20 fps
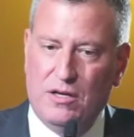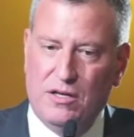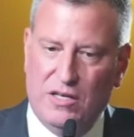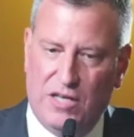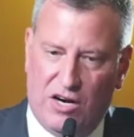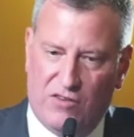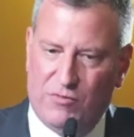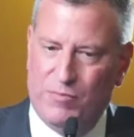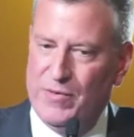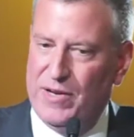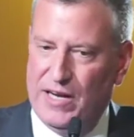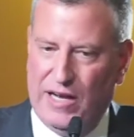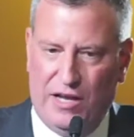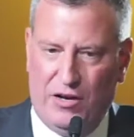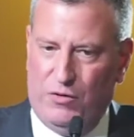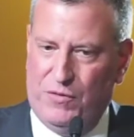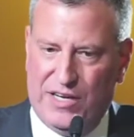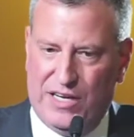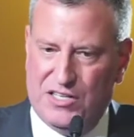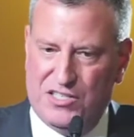Government, I
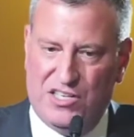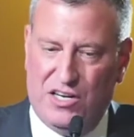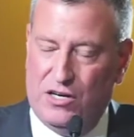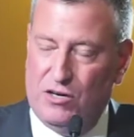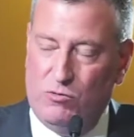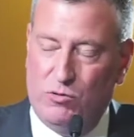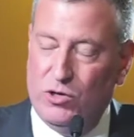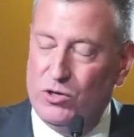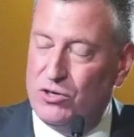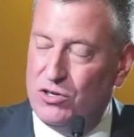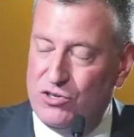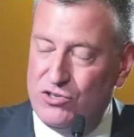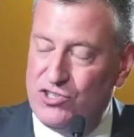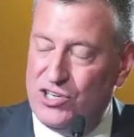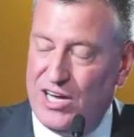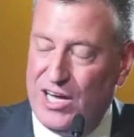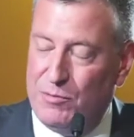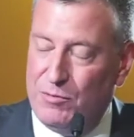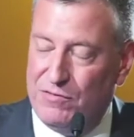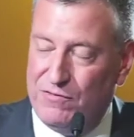don't think, has done a real good
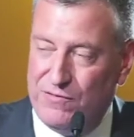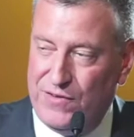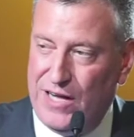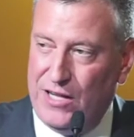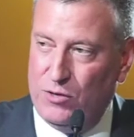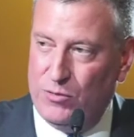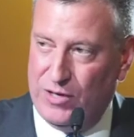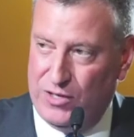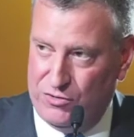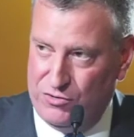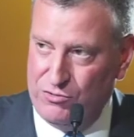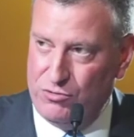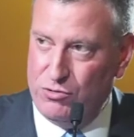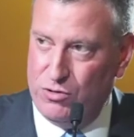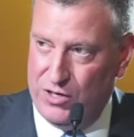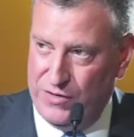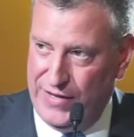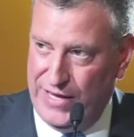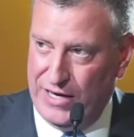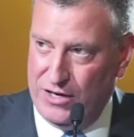job of following
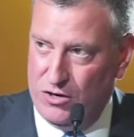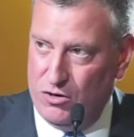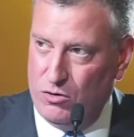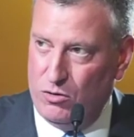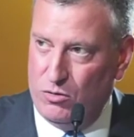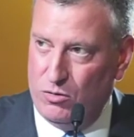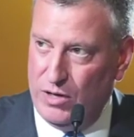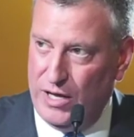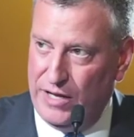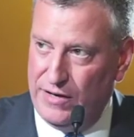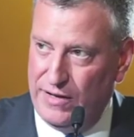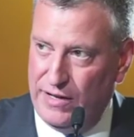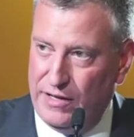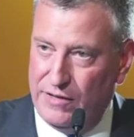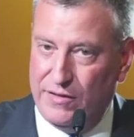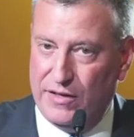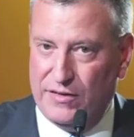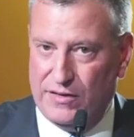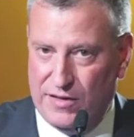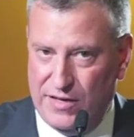through on that goal, and
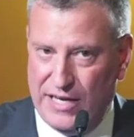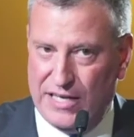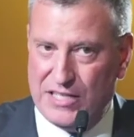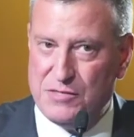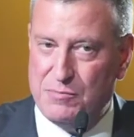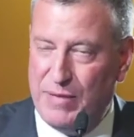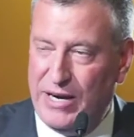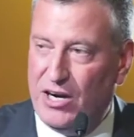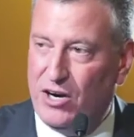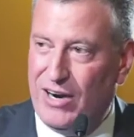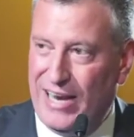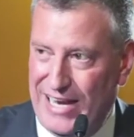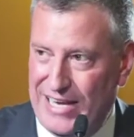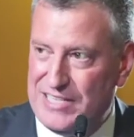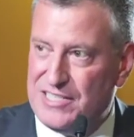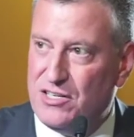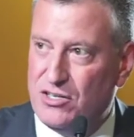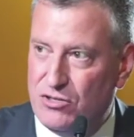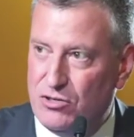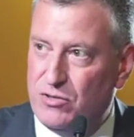I think the next mayor
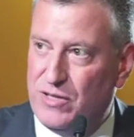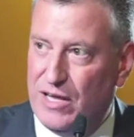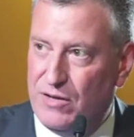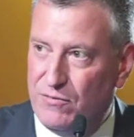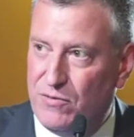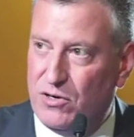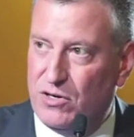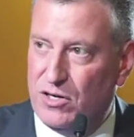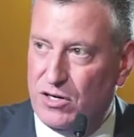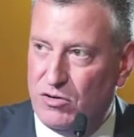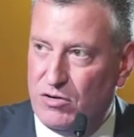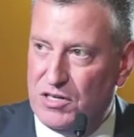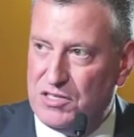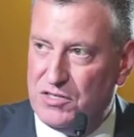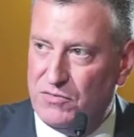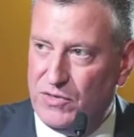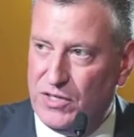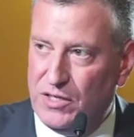has to do that very aggressively.